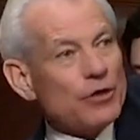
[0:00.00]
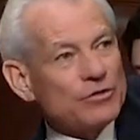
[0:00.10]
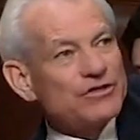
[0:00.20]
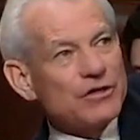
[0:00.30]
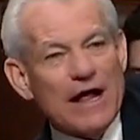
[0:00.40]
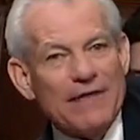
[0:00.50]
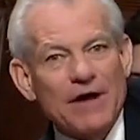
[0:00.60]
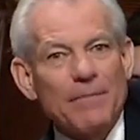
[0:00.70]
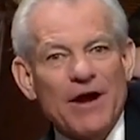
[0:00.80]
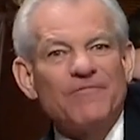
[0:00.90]
that you were still
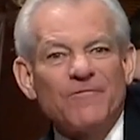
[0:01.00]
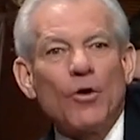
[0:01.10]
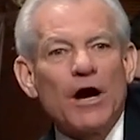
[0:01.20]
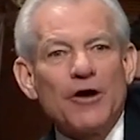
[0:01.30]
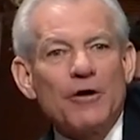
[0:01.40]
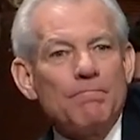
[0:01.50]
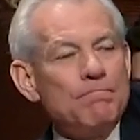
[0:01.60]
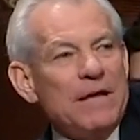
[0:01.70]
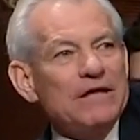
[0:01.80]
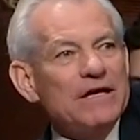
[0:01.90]
having about a $400
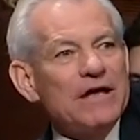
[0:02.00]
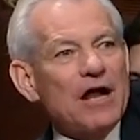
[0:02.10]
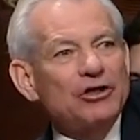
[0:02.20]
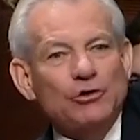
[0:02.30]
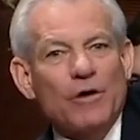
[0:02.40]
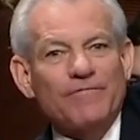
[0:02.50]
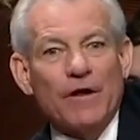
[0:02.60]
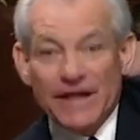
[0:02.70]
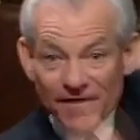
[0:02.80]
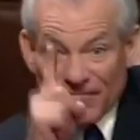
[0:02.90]
billion
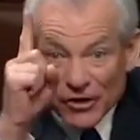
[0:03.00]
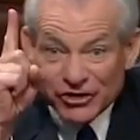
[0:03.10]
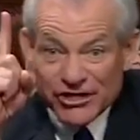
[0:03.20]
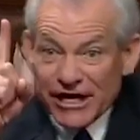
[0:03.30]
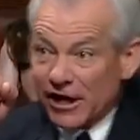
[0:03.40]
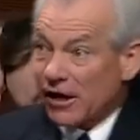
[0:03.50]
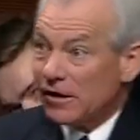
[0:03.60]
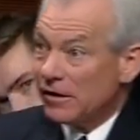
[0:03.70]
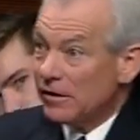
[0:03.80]
shortfall in the first year.